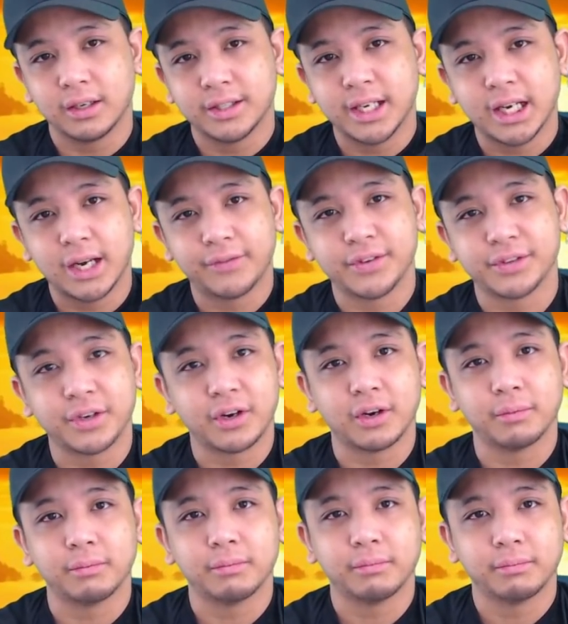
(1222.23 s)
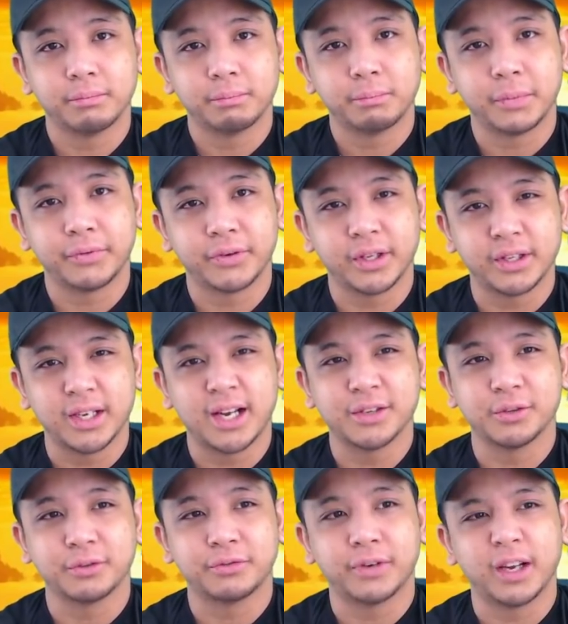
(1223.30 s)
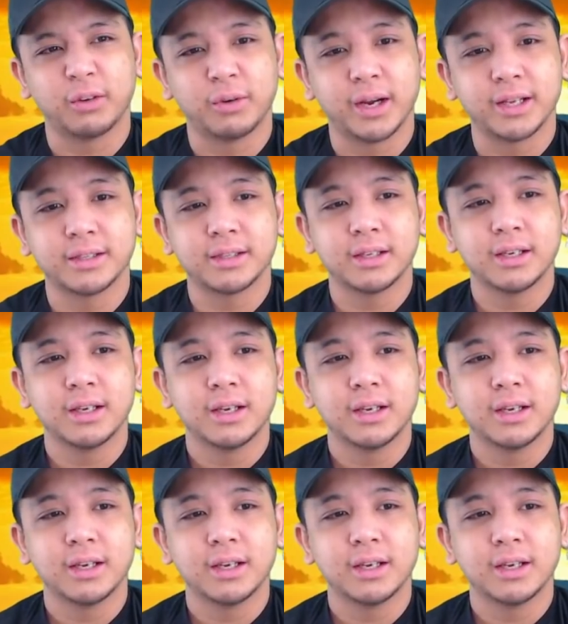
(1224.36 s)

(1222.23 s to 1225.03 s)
take off his arm before the Danzo fight, right?